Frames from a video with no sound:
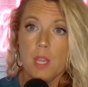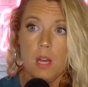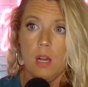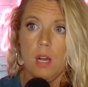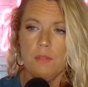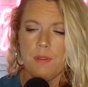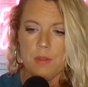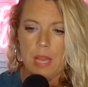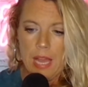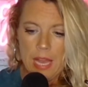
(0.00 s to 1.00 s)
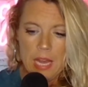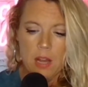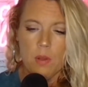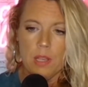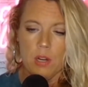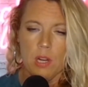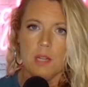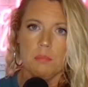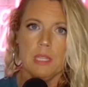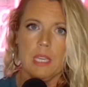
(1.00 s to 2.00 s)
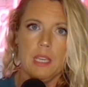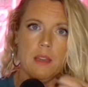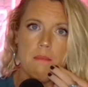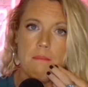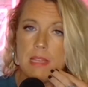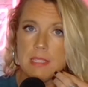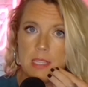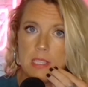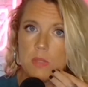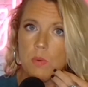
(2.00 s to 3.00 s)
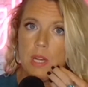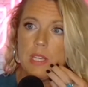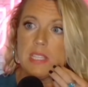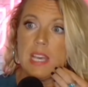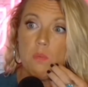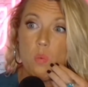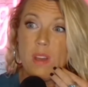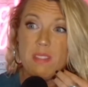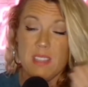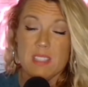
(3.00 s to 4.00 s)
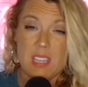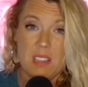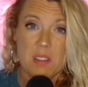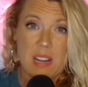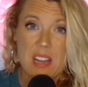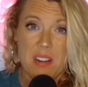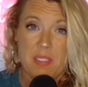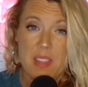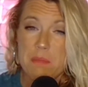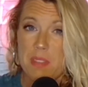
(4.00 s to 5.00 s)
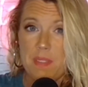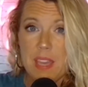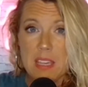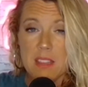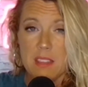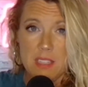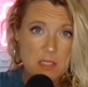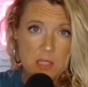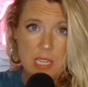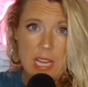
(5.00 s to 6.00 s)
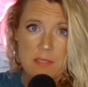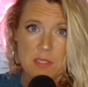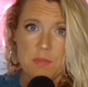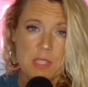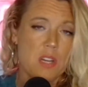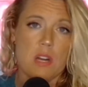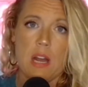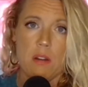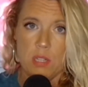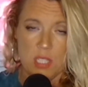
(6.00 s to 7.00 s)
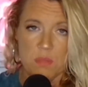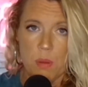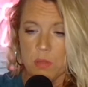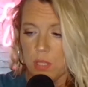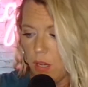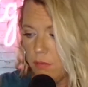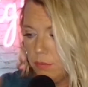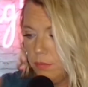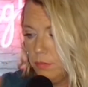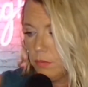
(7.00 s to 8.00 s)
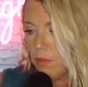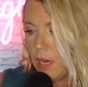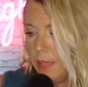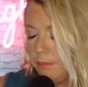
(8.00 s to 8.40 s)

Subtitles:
of how incredibly messy this was and what this killer had on them that they then are going to have to figure out or dispose of, right?